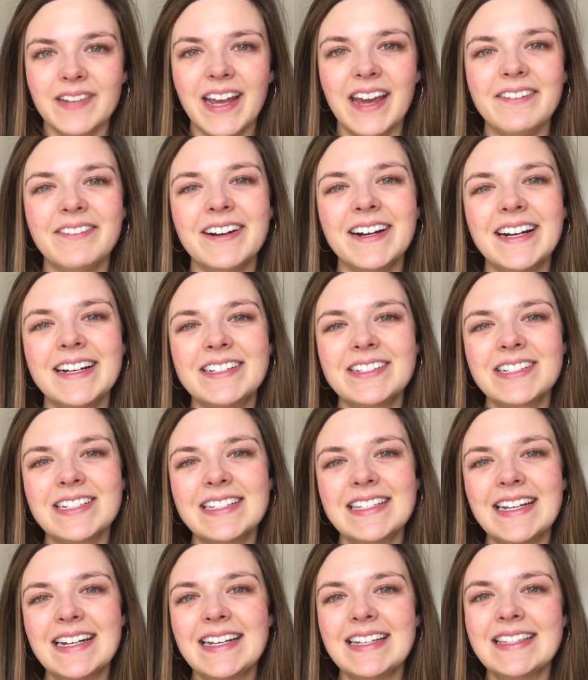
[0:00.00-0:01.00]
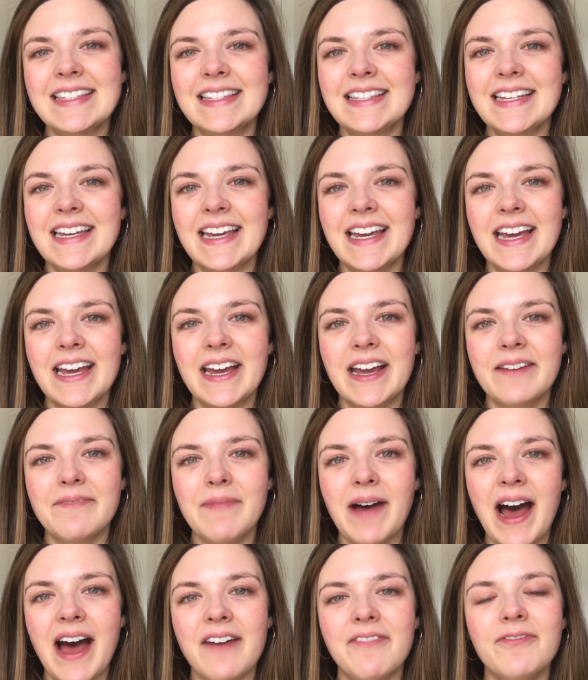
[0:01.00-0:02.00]
If you're interested in seeing
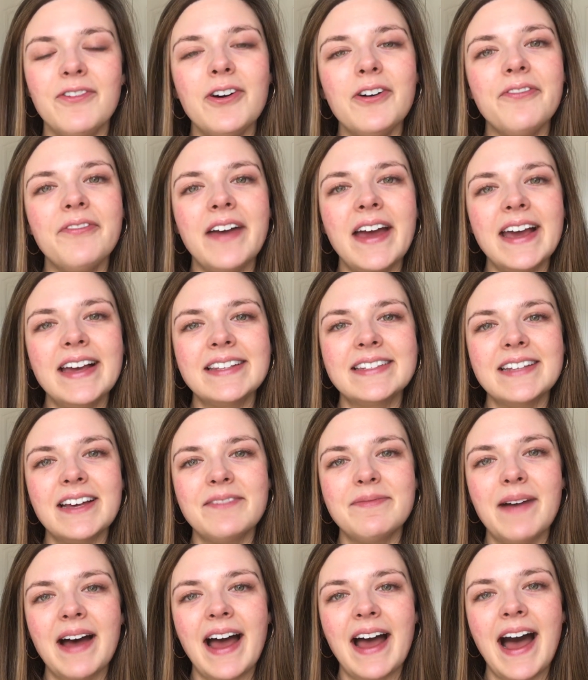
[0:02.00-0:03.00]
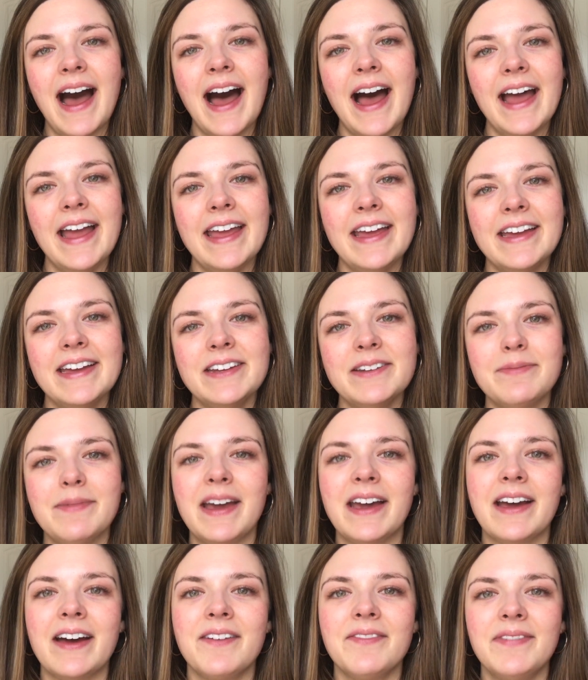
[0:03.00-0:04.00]
my full face of my high-end
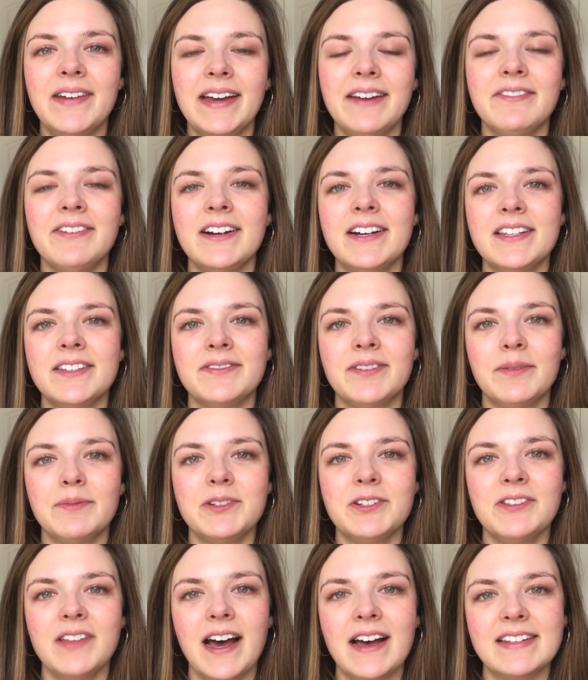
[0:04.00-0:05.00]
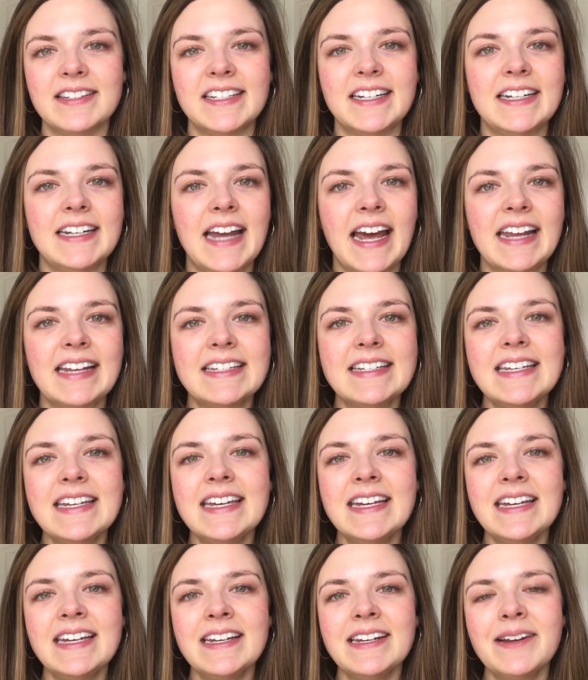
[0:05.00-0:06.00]
makeup favorites from
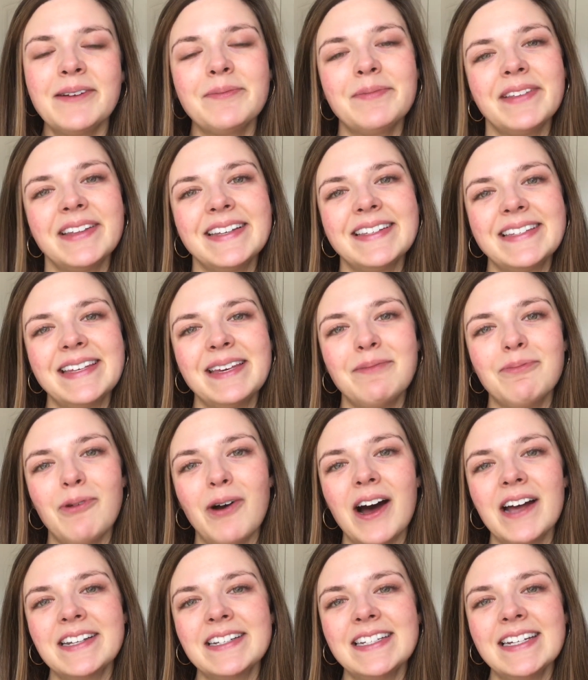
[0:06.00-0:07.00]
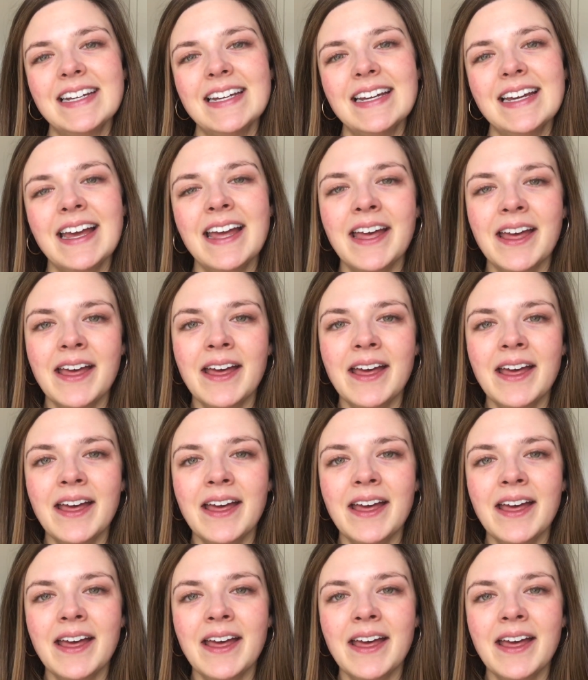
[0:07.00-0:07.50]
2019, please keep watching.